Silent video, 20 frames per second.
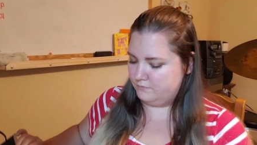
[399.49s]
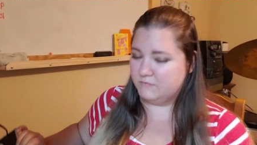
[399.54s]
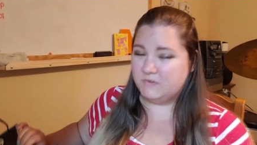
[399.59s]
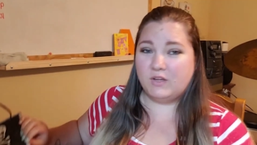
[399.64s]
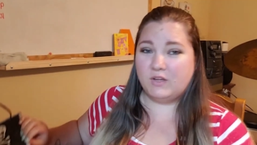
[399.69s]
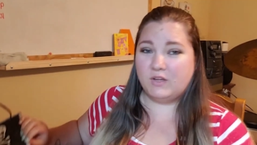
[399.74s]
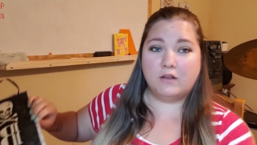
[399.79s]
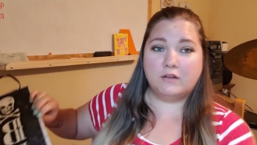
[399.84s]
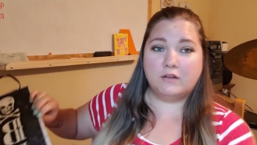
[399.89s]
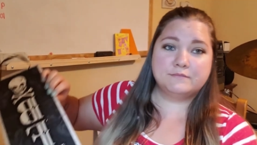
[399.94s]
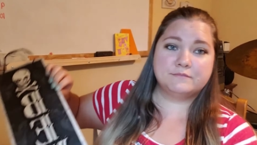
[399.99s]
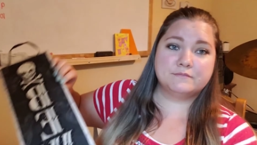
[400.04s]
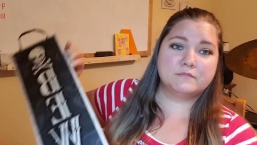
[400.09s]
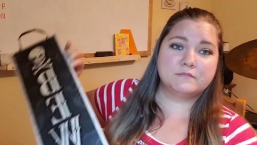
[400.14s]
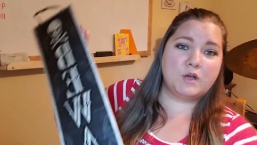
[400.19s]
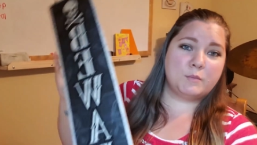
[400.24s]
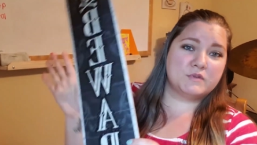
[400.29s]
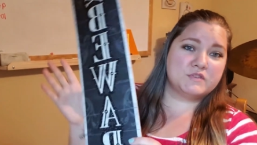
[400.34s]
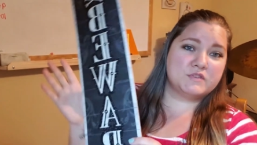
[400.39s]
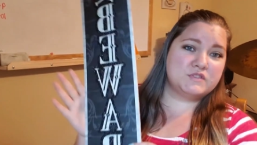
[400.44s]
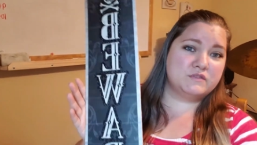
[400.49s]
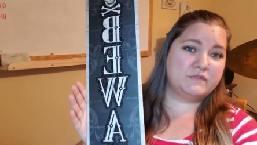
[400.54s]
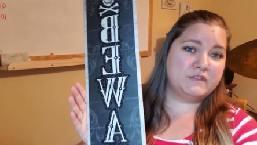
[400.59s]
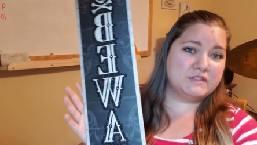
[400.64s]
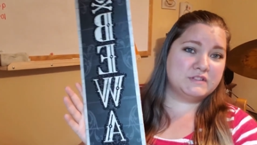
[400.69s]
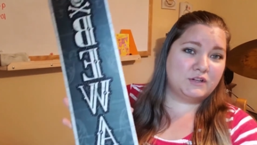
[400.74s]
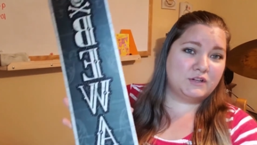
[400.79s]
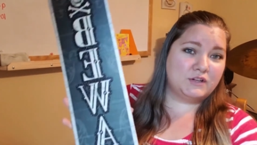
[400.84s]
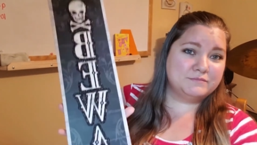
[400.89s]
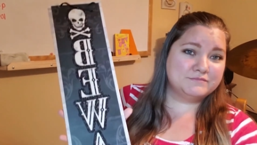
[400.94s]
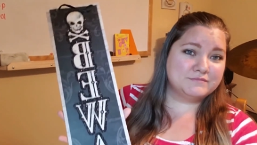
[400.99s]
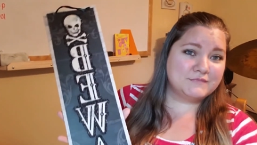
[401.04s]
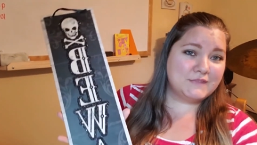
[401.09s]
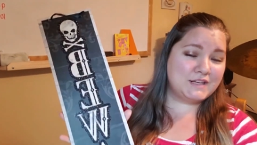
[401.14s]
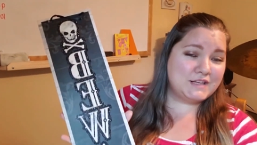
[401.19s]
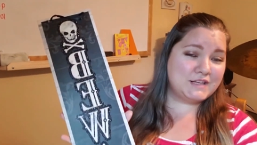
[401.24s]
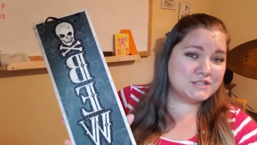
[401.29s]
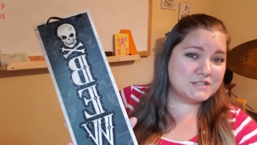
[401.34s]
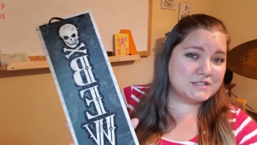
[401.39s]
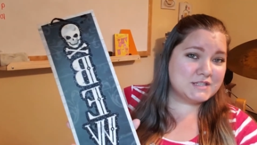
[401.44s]
tall, almost two feet tall.
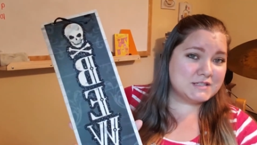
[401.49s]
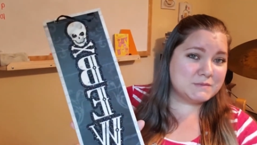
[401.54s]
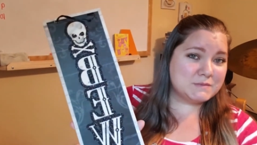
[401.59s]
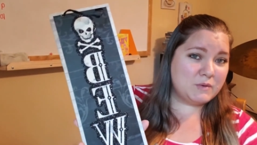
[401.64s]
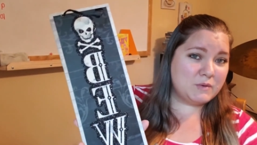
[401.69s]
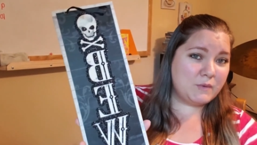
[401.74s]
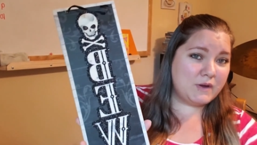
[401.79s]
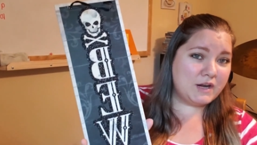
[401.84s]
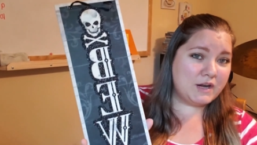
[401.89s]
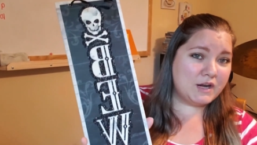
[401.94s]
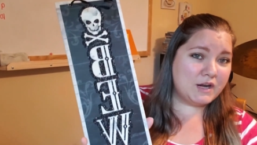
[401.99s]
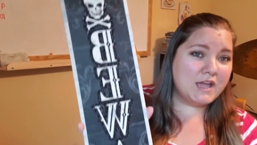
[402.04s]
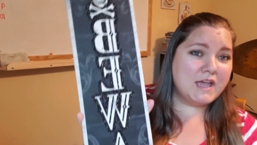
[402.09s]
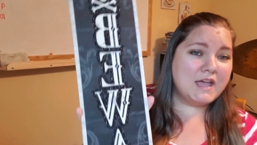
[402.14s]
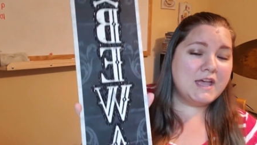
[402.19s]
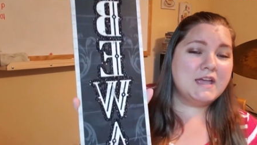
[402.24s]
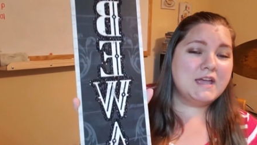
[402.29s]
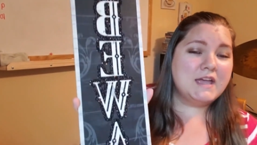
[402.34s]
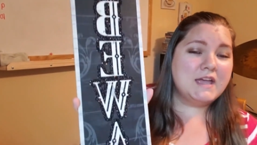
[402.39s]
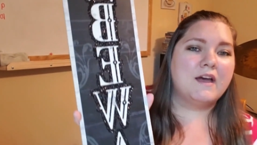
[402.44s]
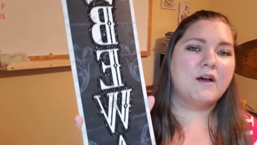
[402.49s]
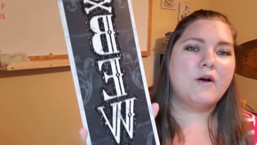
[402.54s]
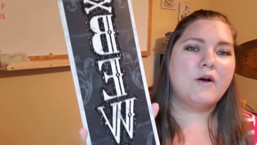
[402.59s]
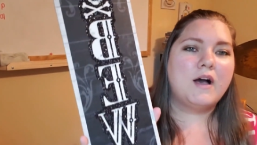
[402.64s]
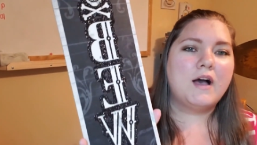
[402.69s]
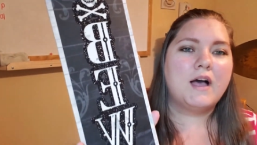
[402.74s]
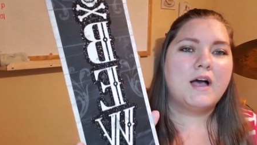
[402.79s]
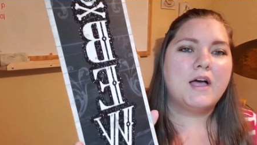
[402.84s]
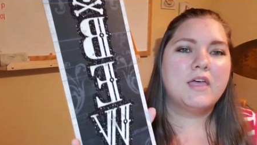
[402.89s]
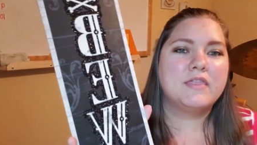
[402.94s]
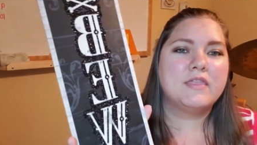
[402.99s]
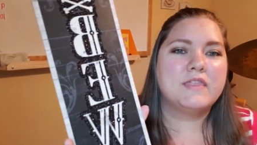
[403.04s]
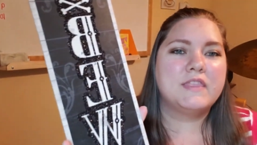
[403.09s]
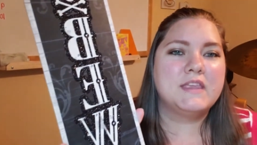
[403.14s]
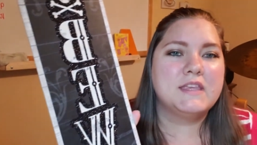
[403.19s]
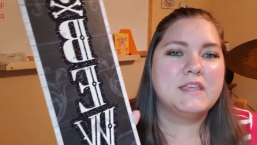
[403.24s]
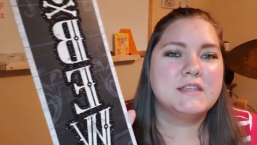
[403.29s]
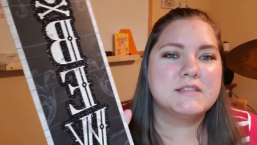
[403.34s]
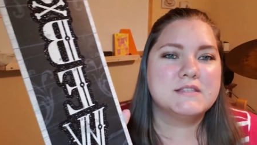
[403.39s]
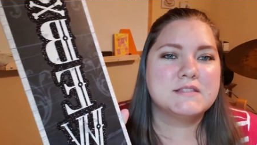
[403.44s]
And it just says beware. Now,
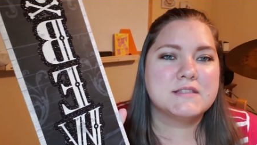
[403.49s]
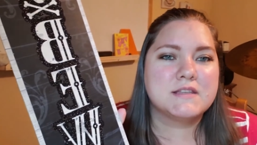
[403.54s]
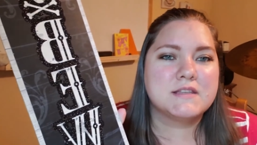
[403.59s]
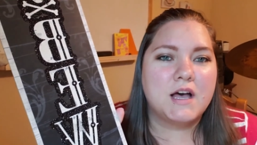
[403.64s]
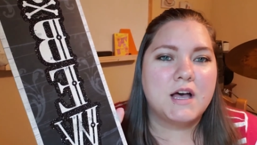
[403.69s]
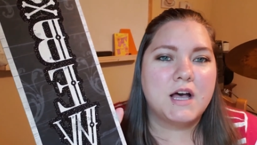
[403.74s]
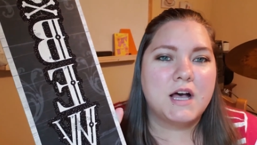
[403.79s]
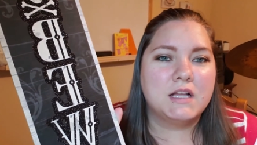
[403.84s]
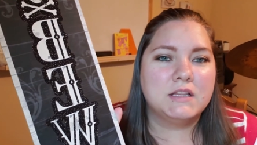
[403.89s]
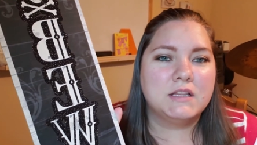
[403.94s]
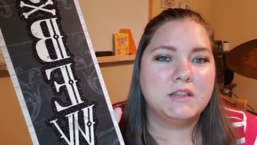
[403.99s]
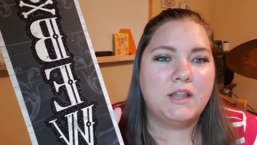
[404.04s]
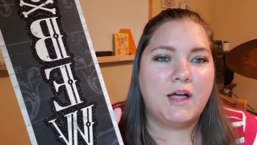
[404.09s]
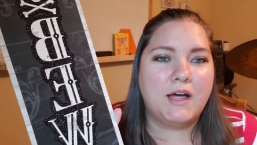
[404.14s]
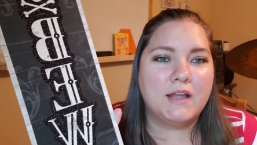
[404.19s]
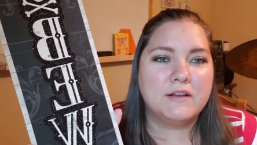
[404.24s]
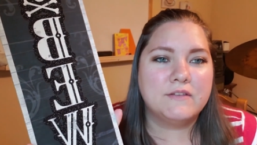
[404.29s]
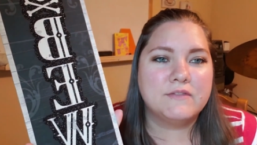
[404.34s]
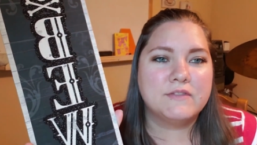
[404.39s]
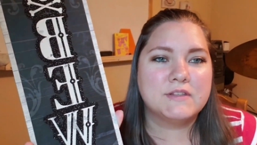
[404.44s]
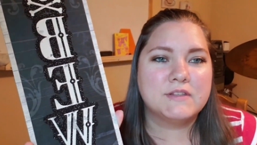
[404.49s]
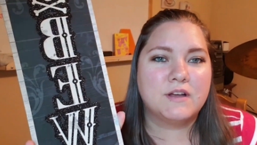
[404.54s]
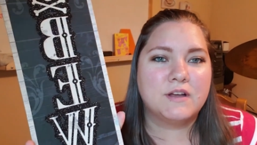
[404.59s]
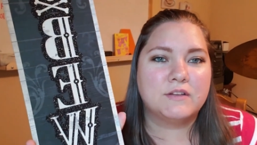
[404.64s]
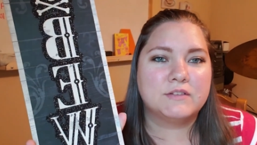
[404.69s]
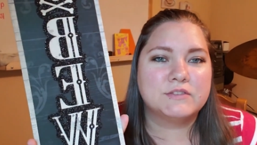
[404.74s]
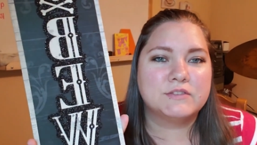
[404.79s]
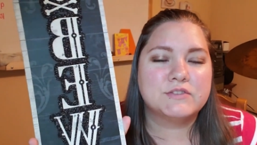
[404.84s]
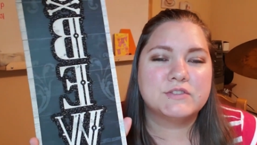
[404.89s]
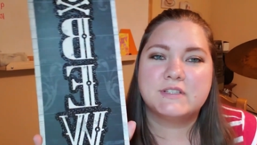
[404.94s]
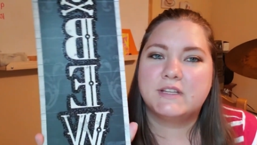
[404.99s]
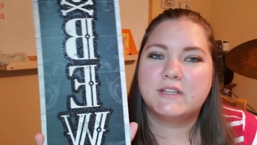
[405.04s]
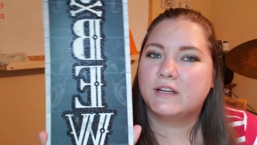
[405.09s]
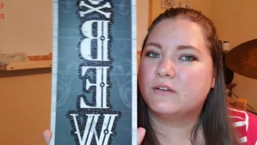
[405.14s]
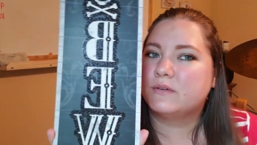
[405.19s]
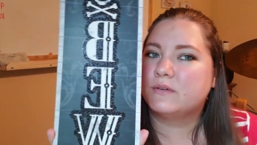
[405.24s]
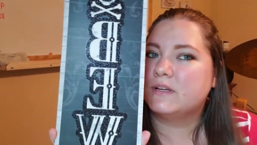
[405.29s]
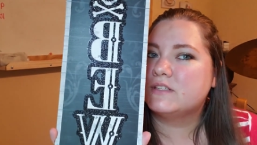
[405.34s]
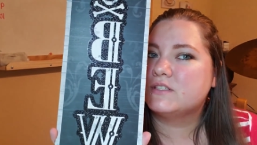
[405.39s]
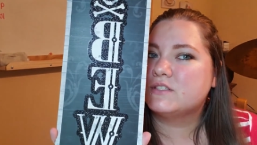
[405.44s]
these a lot of the Dollar Tree
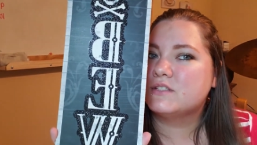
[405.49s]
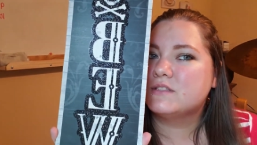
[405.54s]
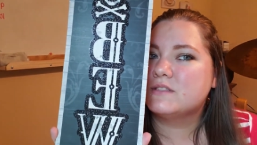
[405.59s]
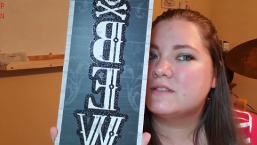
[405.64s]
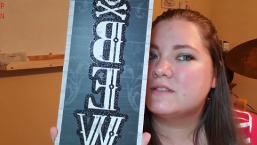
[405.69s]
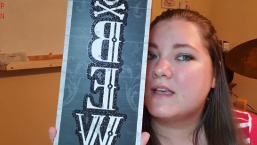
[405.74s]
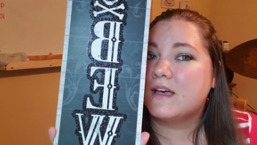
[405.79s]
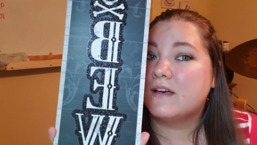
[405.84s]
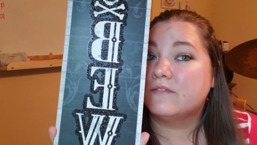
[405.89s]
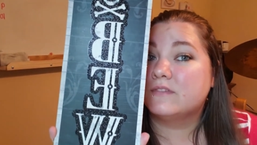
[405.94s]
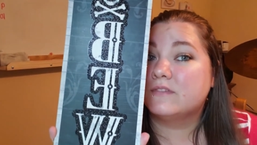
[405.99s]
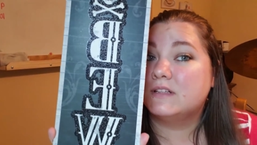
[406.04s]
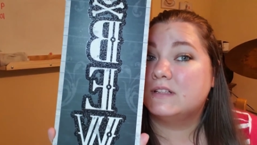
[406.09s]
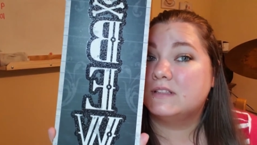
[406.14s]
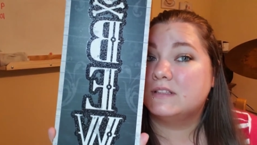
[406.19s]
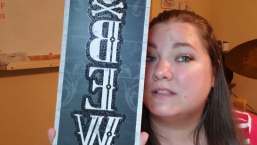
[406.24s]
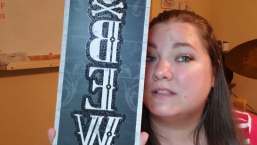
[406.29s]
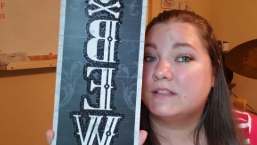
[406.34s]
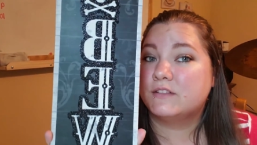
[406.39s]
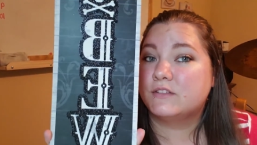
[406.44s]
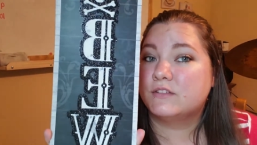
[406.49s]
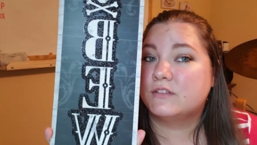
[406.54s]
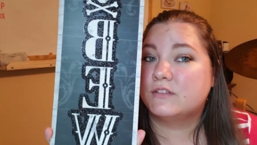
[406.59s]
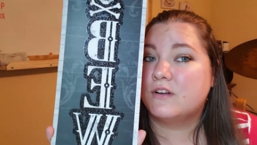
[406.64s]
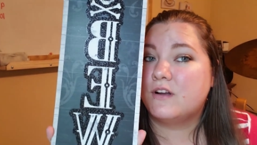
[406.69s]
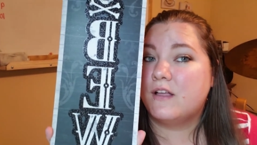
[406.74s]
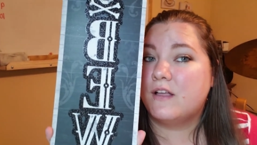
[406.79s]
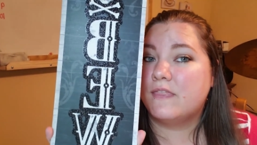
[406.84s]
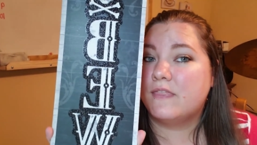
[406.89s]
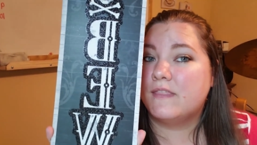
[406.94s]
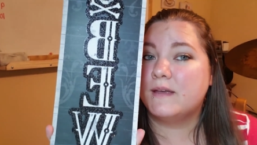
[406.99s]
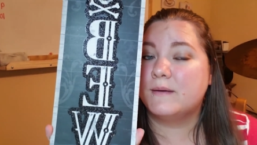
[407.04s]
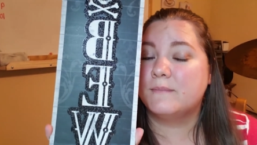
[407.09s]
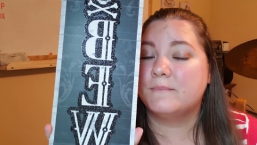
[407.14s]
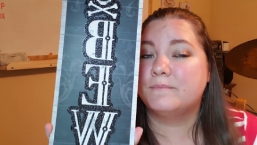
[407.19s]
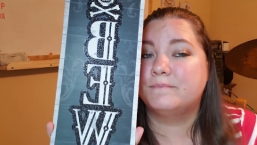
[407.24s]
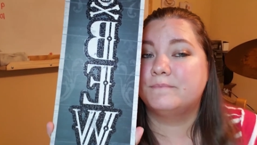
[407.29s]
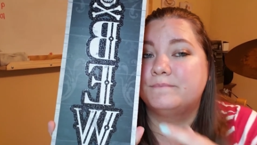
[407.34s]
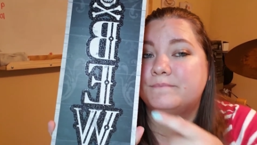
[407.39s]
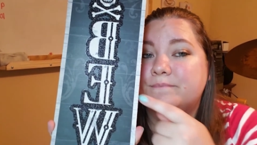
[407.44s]
decorations have glitter on
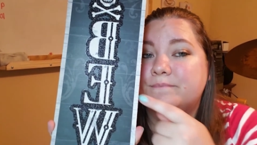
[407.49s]
them.